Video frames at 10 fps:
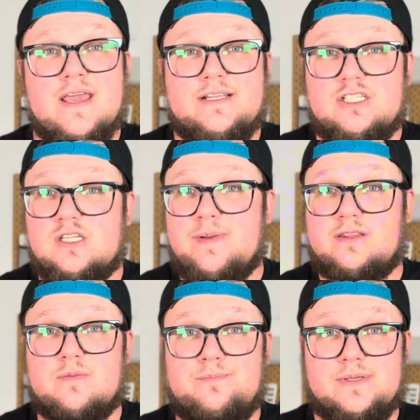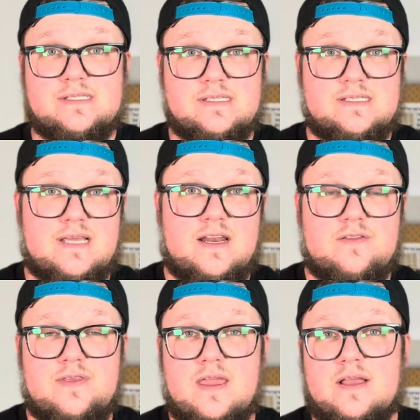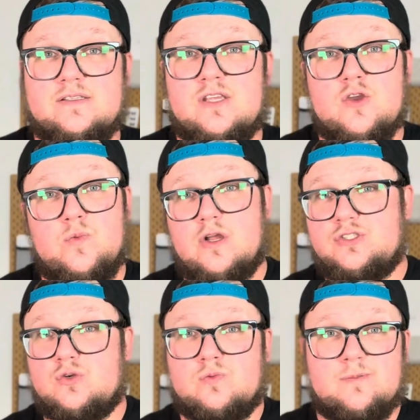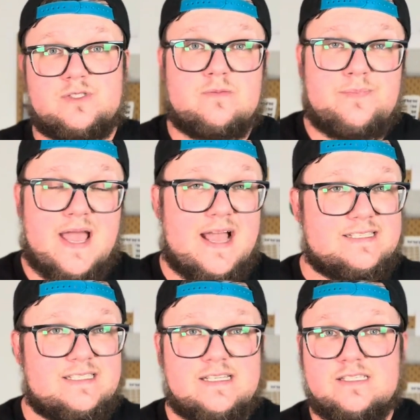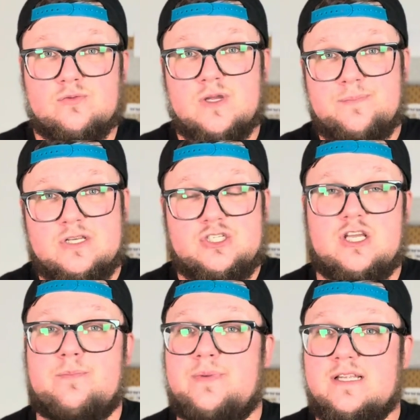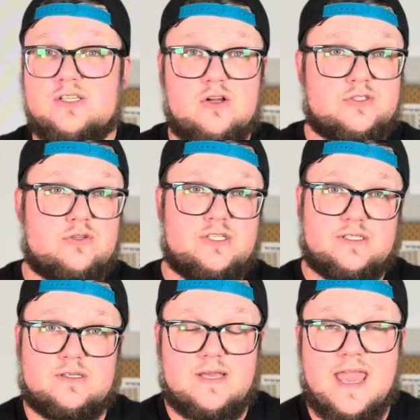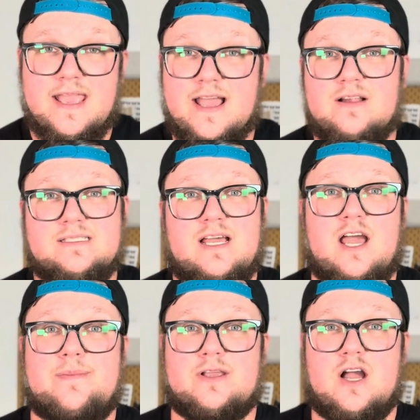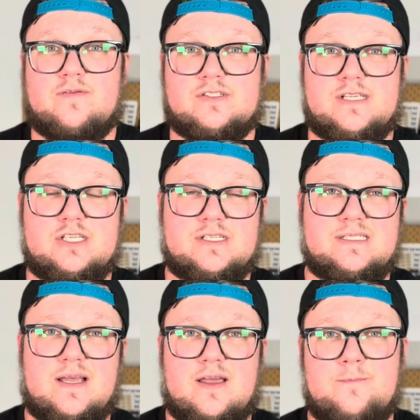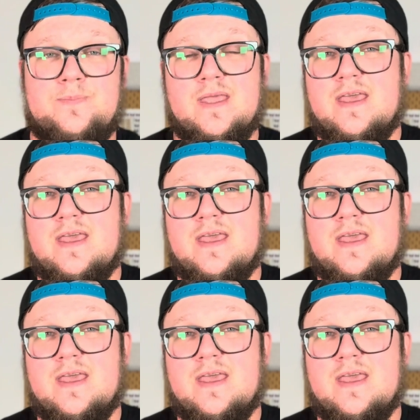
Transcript: just about the business side of things. We also ripped some packs. It is a rip and ship, but it's also just a hangout time and conversation time.